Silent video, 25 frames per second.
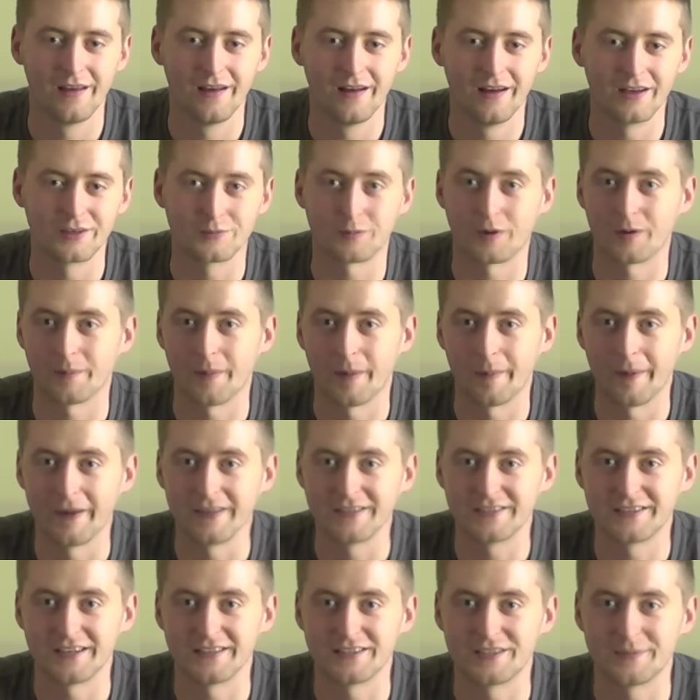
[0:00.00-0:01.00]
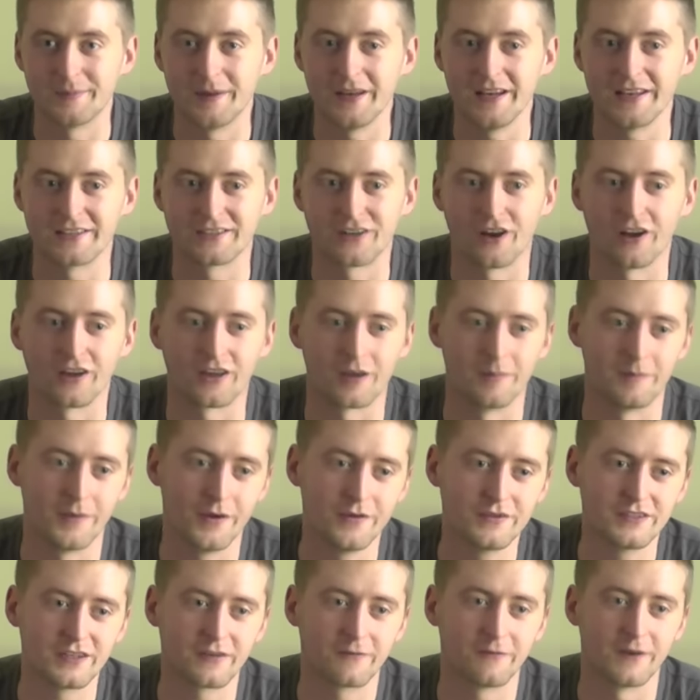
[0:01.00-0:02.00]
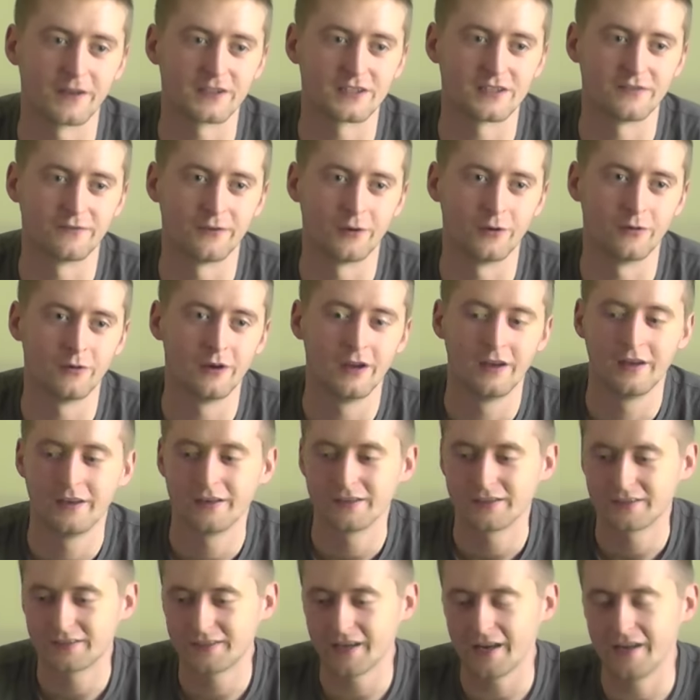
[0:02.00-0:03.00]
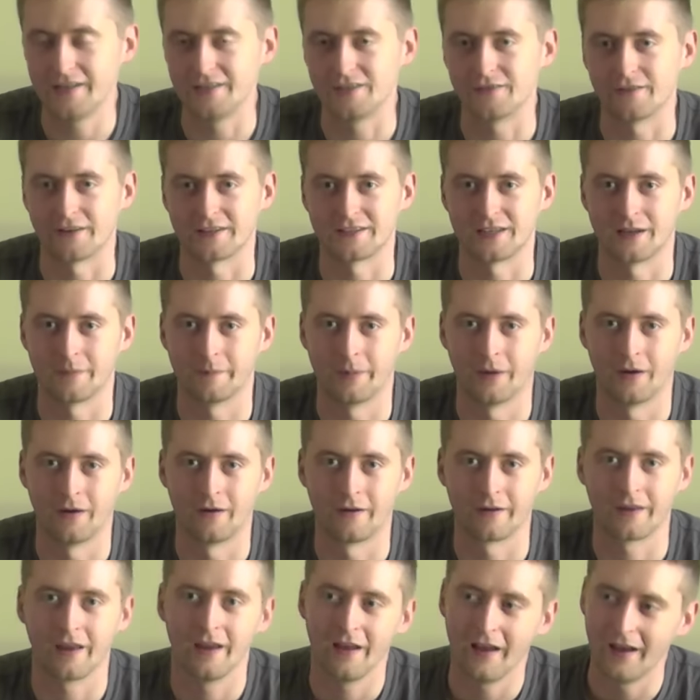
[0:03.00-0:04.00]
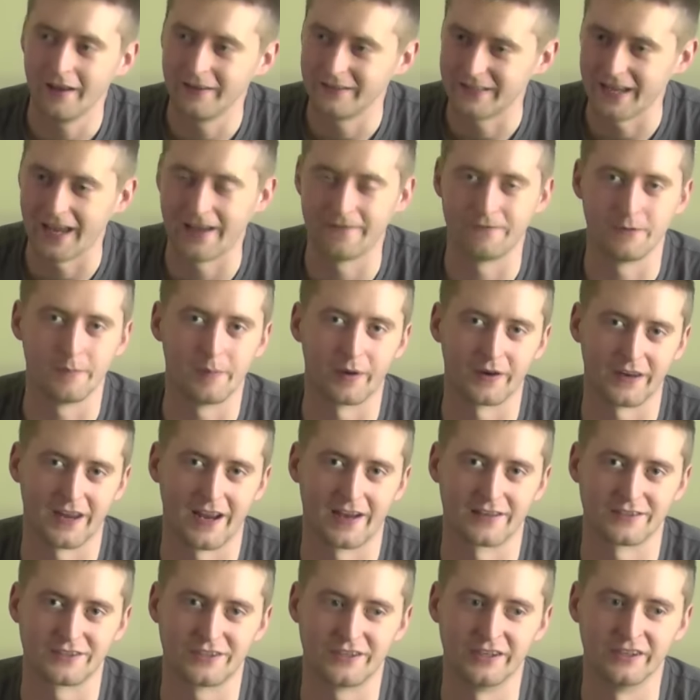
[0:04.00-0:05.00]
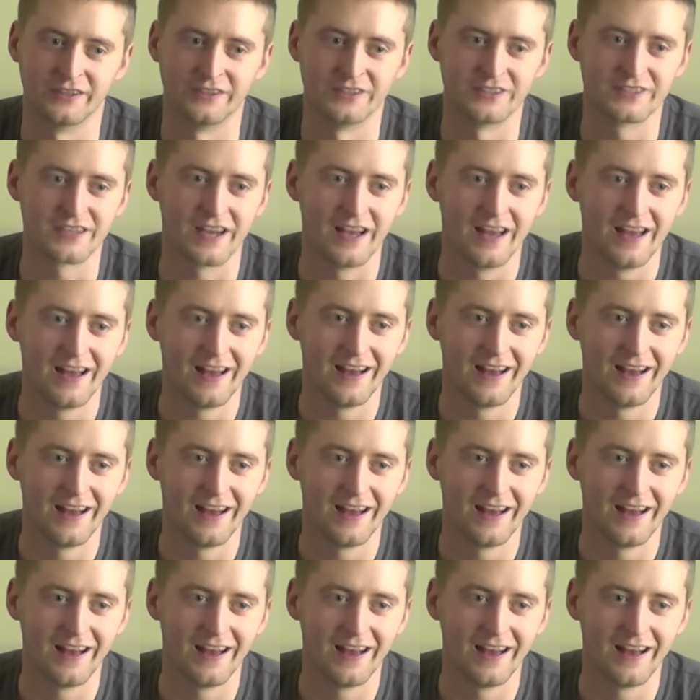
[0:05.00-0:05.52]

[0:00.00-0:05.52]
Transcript: As one of my mates said to me, it's like a music festival set in Jurassic Park and everybody has guns,